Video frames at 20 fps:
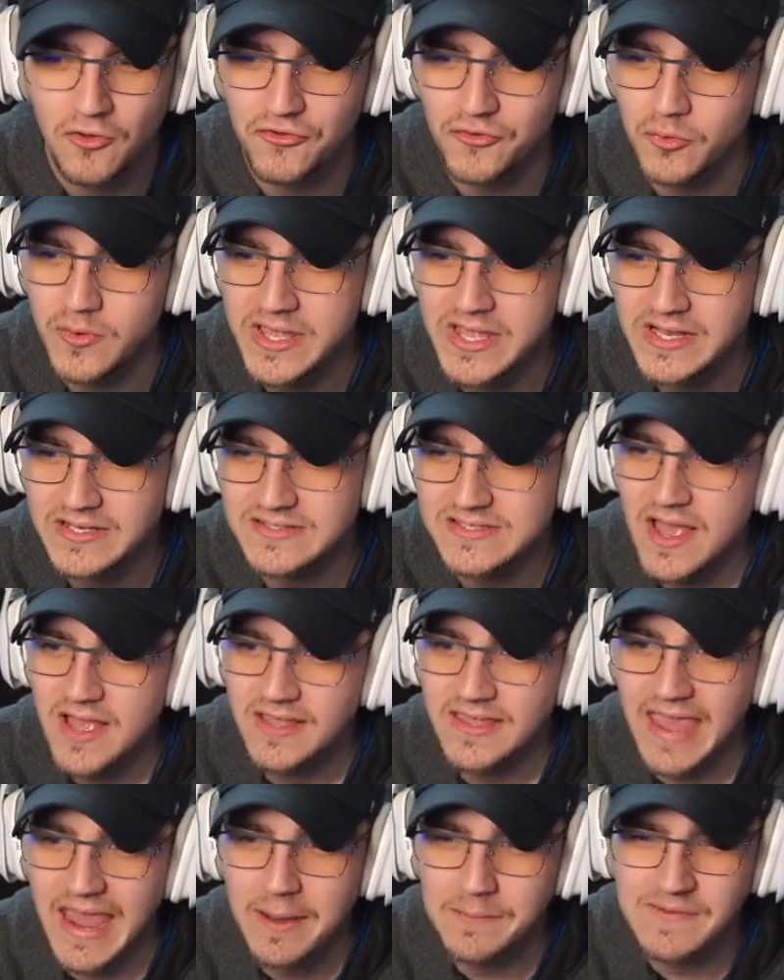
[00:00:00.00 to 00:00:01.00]
tweaks.
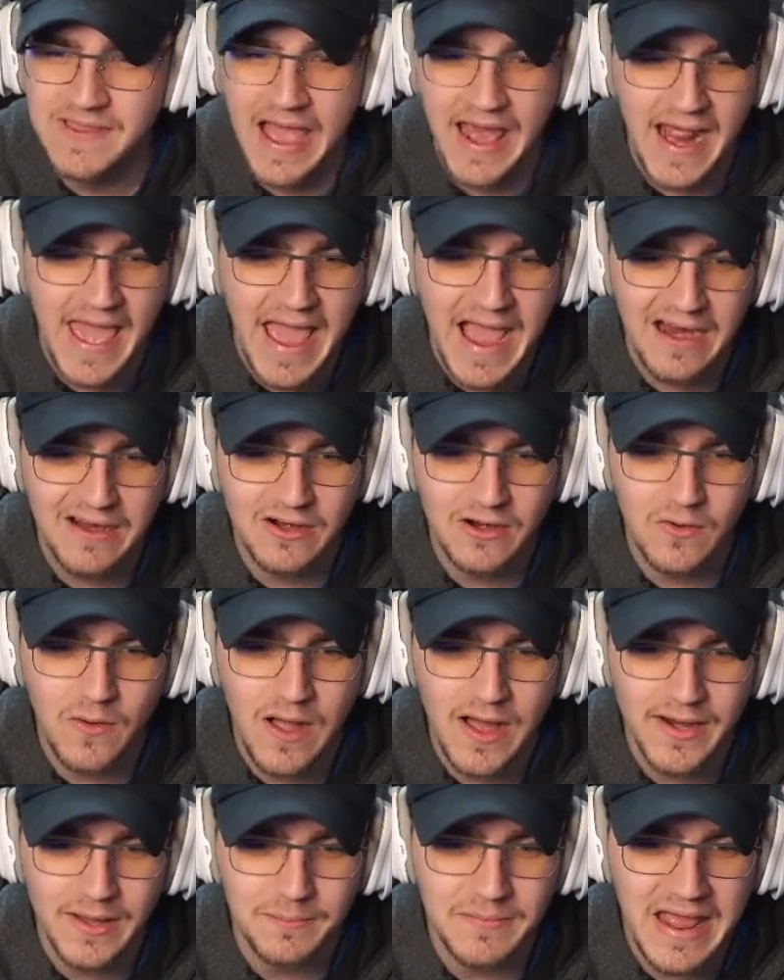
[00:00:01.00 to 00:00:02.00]
Cam's got acro
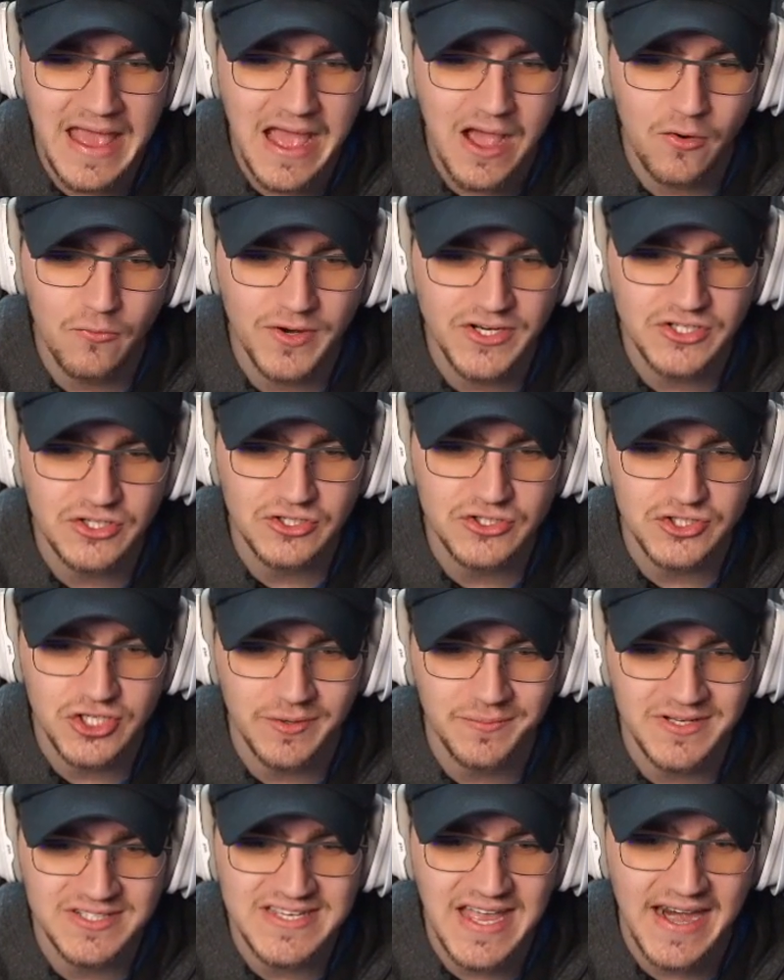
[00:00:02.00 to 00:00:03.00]
on him now. Richard
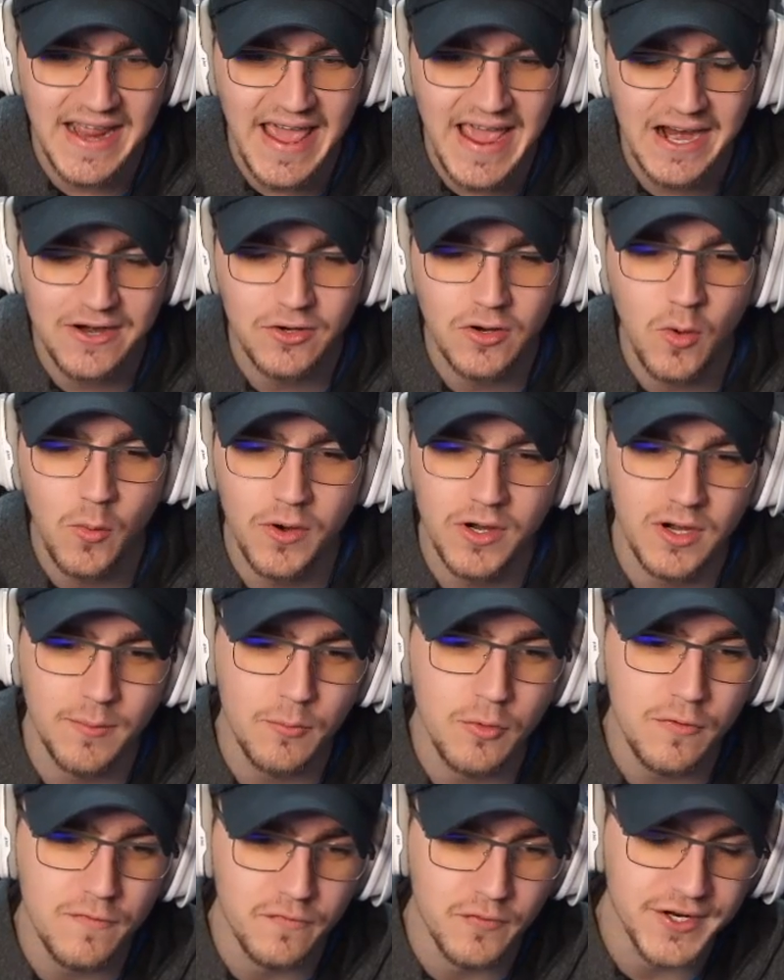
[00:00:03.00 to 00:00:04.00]
Sherman's got acro. We're
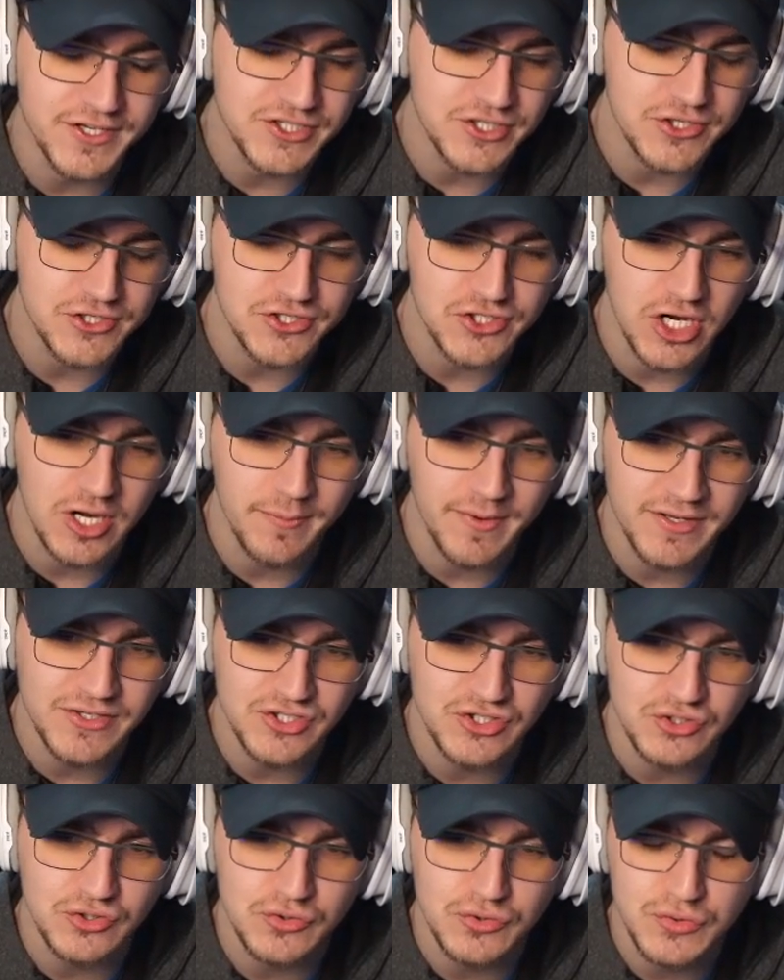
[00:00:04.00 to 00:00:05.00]
going to move Richard Sherman
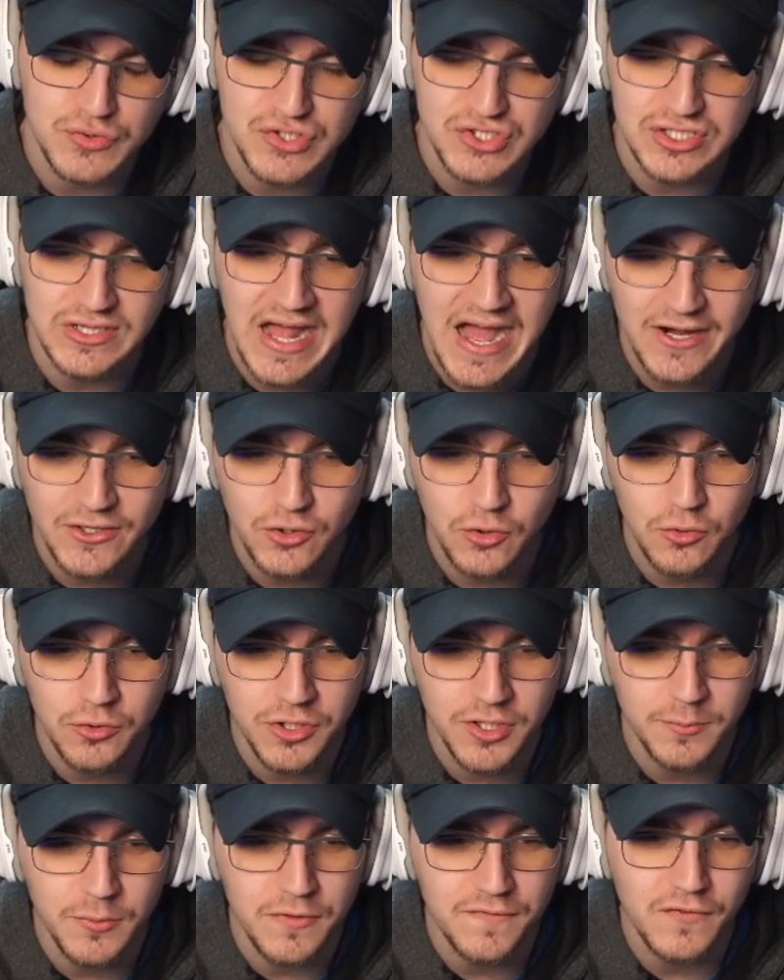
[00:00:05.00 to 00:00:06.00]
to slot
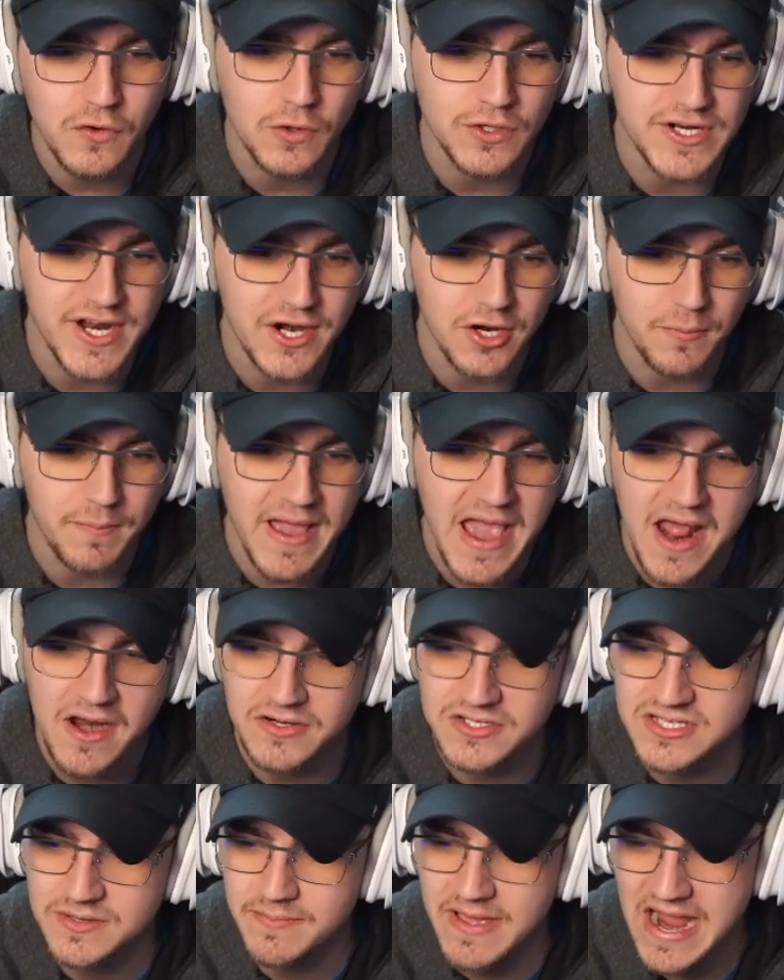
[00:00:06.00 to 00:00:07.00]
corner, move Cordarrelle
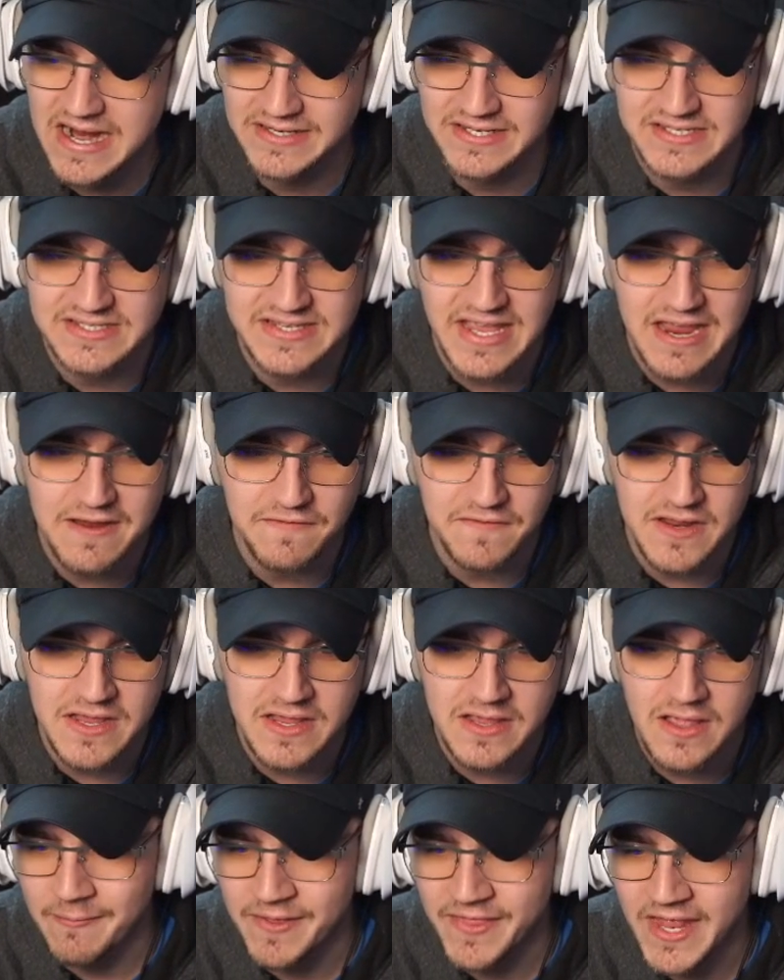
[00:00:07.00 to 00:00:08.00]
Patterson back to
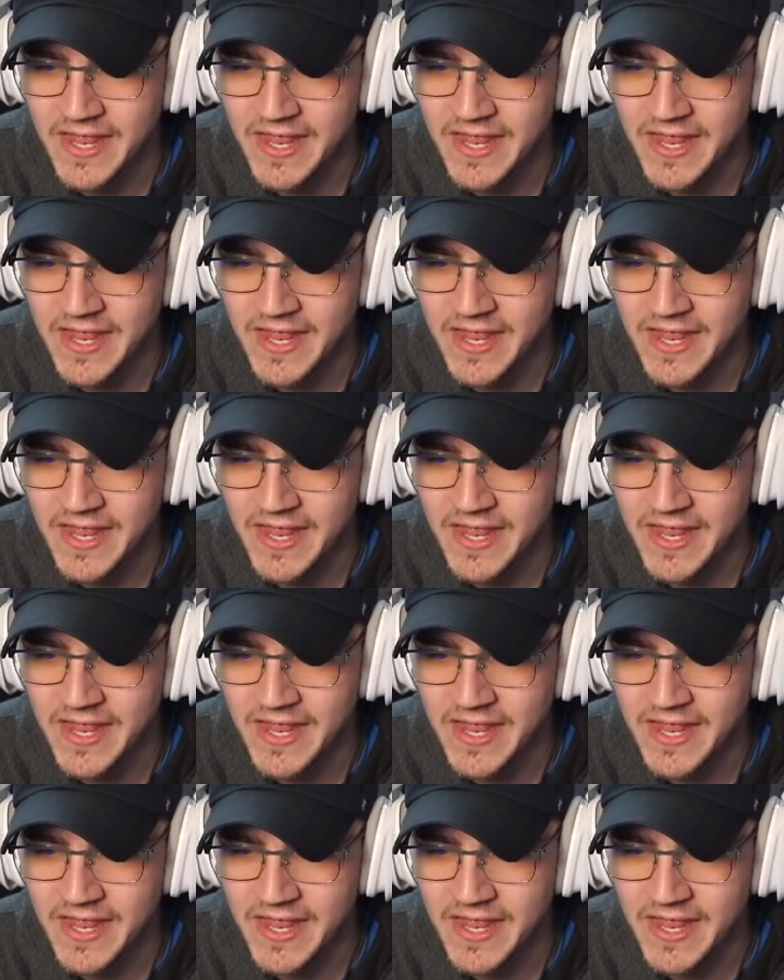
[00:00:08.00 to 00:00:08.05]
safety, and